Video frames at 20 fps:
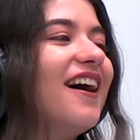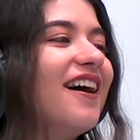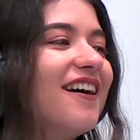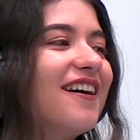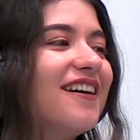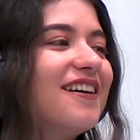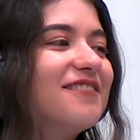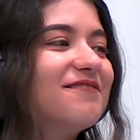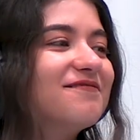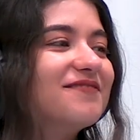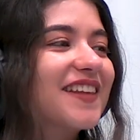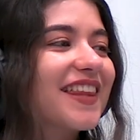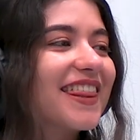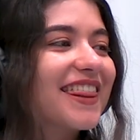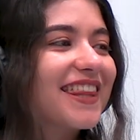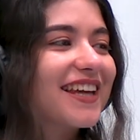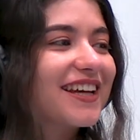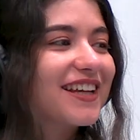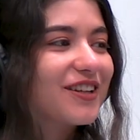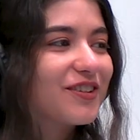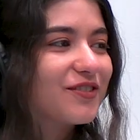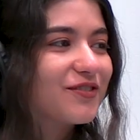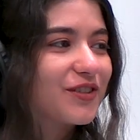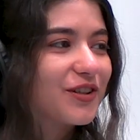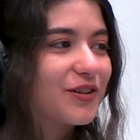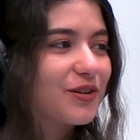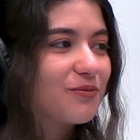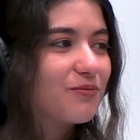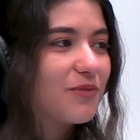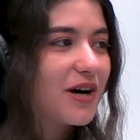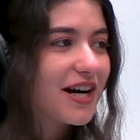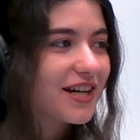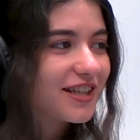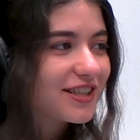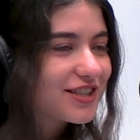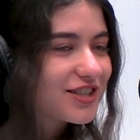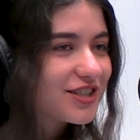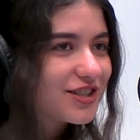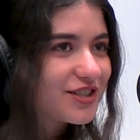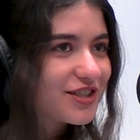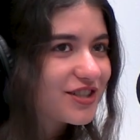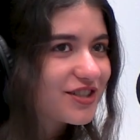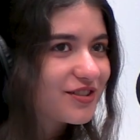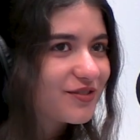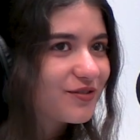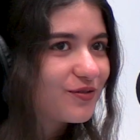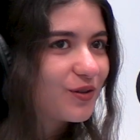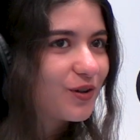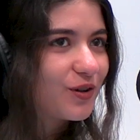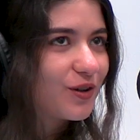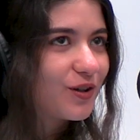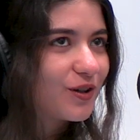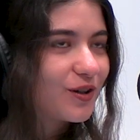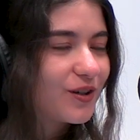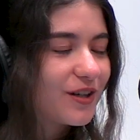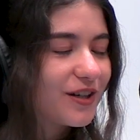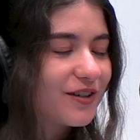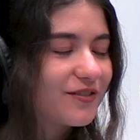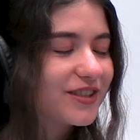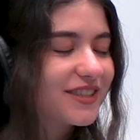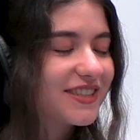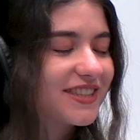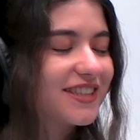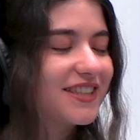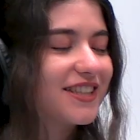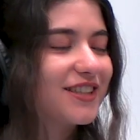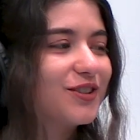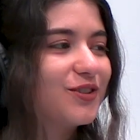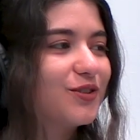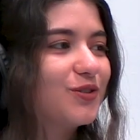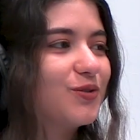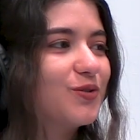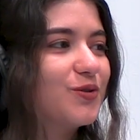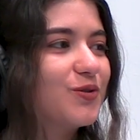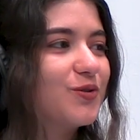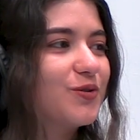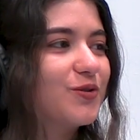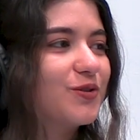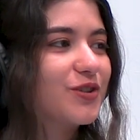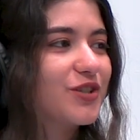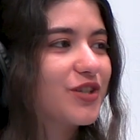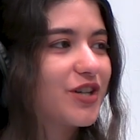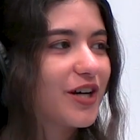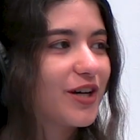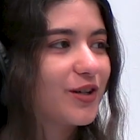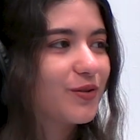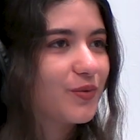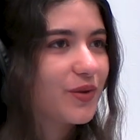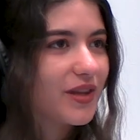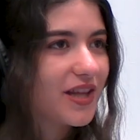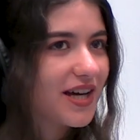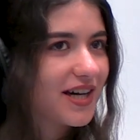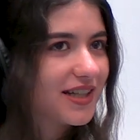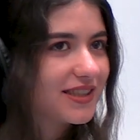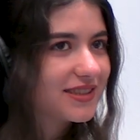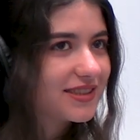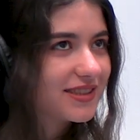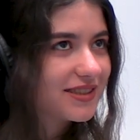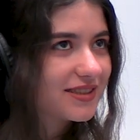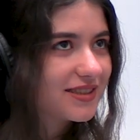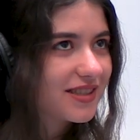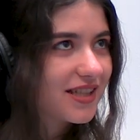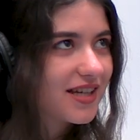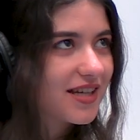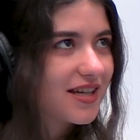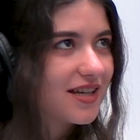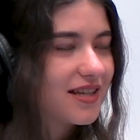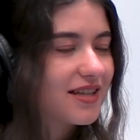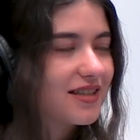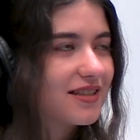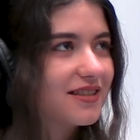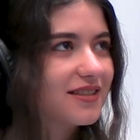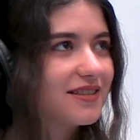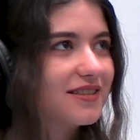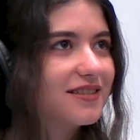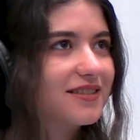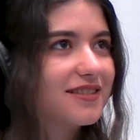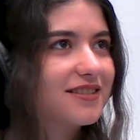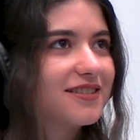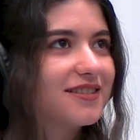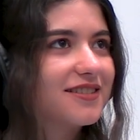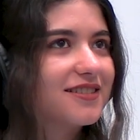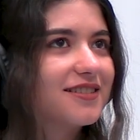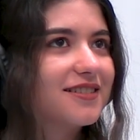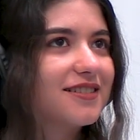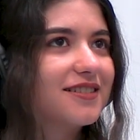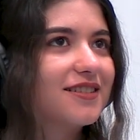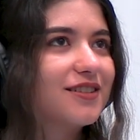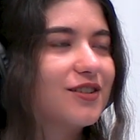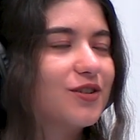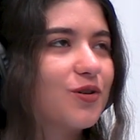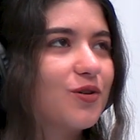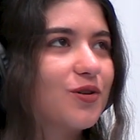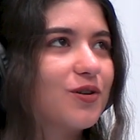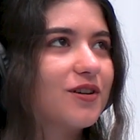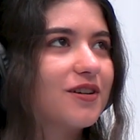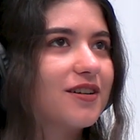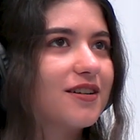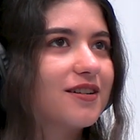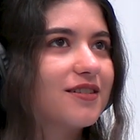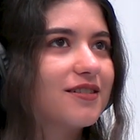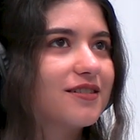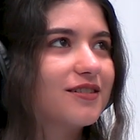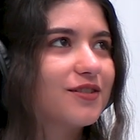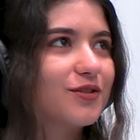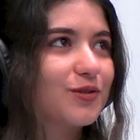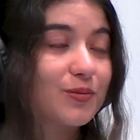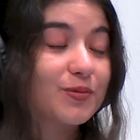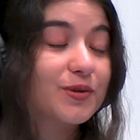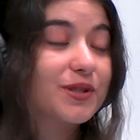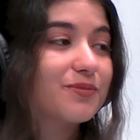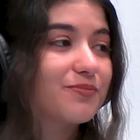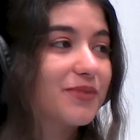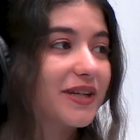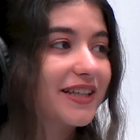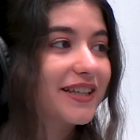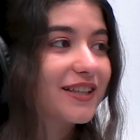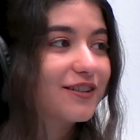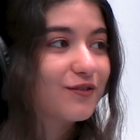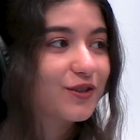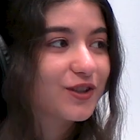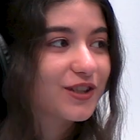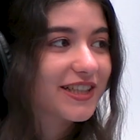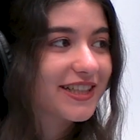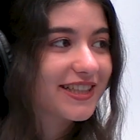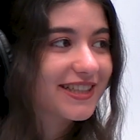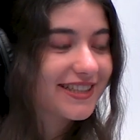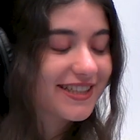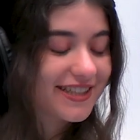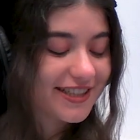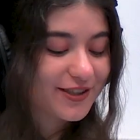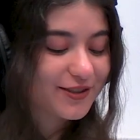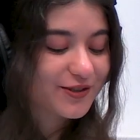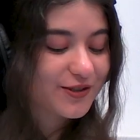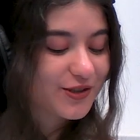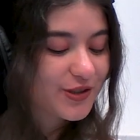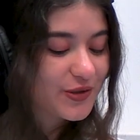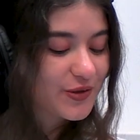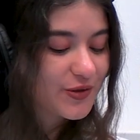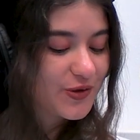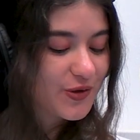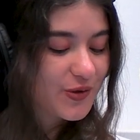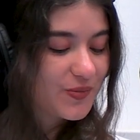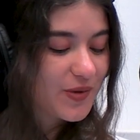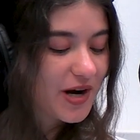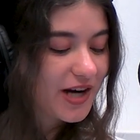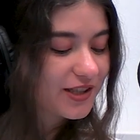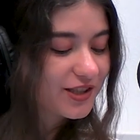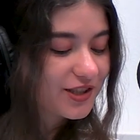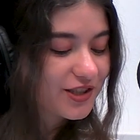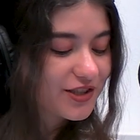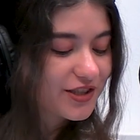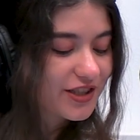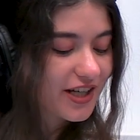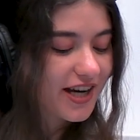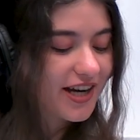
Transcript: Thank you very much for everything that you shared with us and your perspective on it. Thank you so much.